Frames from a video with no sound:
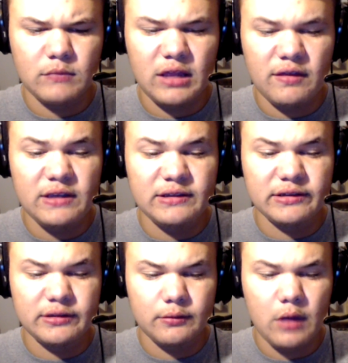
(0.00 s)

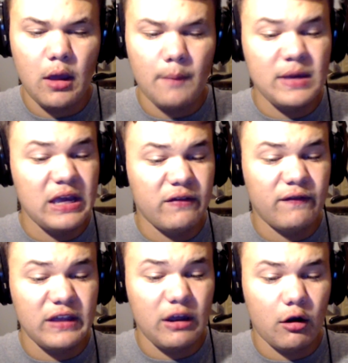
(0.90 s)
Thesis.
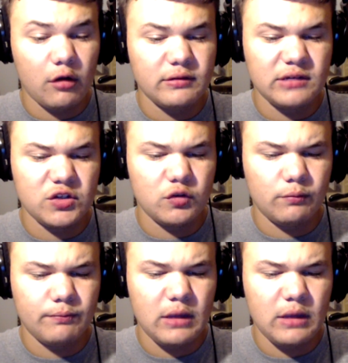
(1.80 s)
PSVR digital.